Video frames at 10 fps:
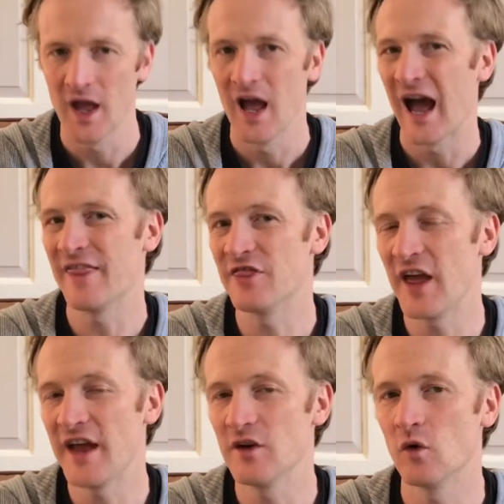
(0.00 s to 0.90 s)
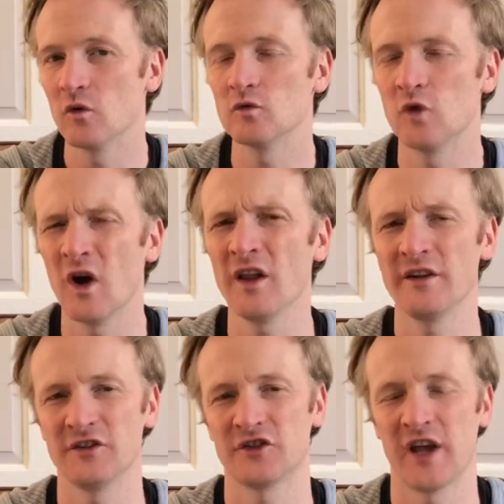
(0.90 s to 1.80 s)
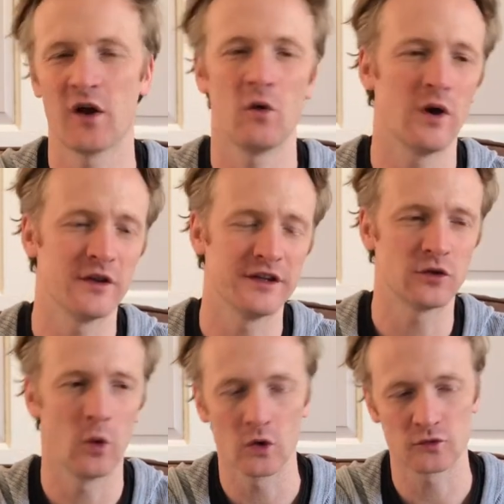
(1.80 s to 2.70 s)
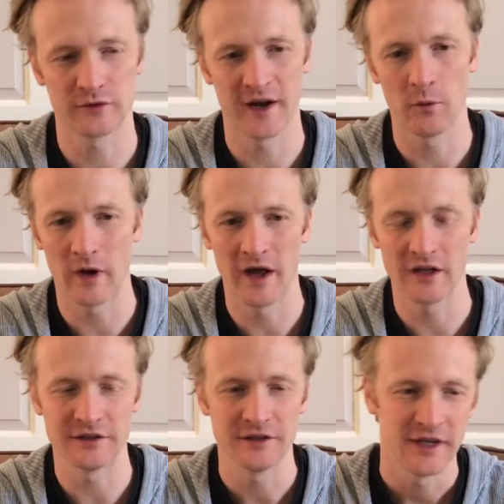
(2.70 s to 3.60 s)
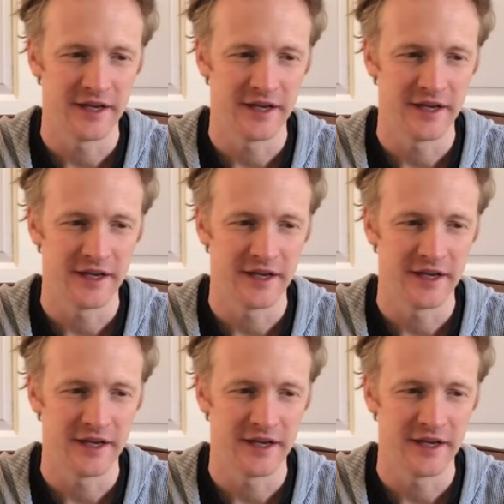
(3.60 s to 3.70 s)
And then rather than saying, oh, well, this horse ran well and